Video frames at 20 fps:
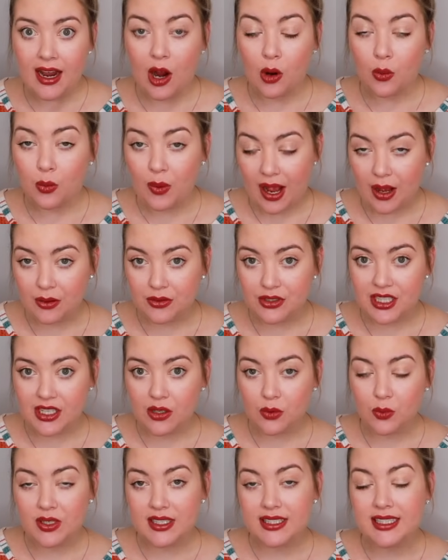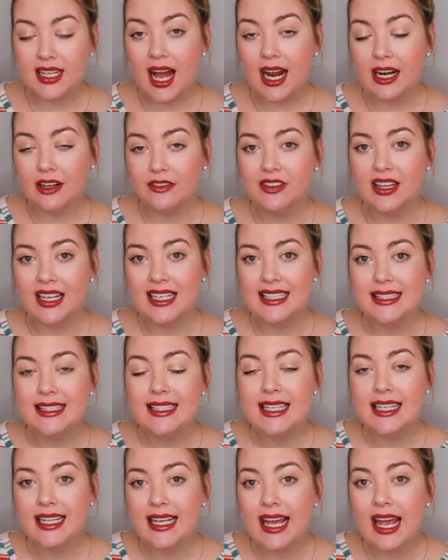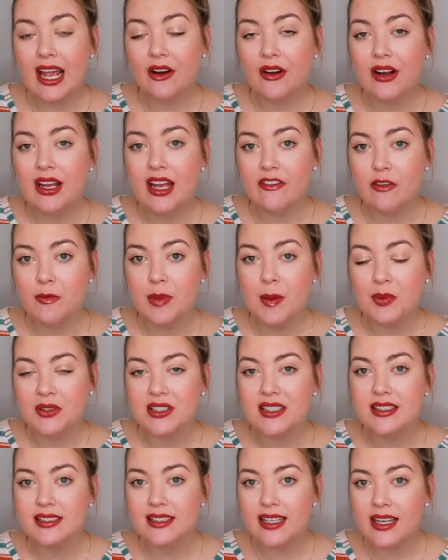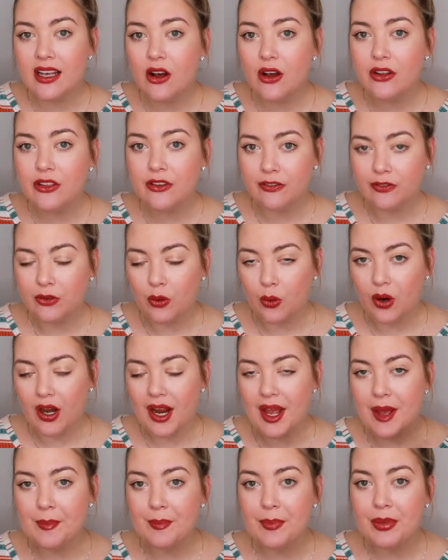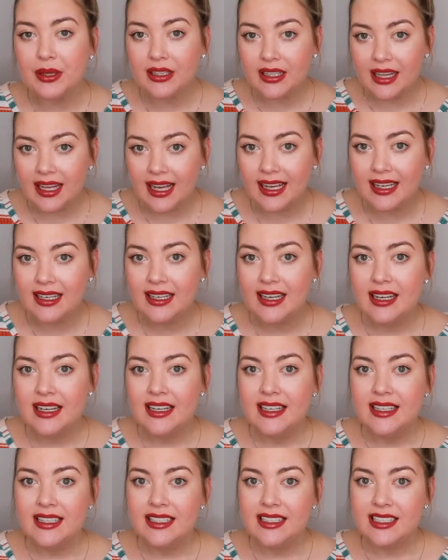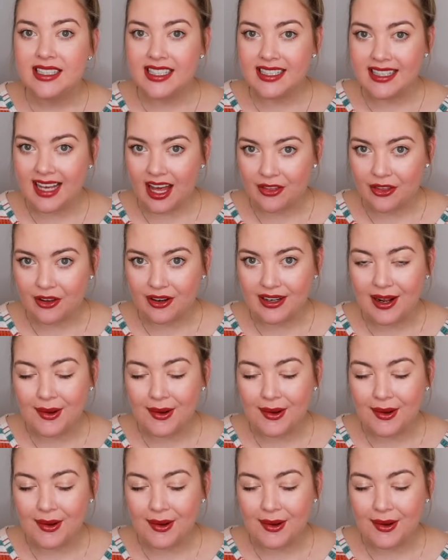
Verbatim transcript: Around it was kind of like seating area for people to sit on the floor and play together.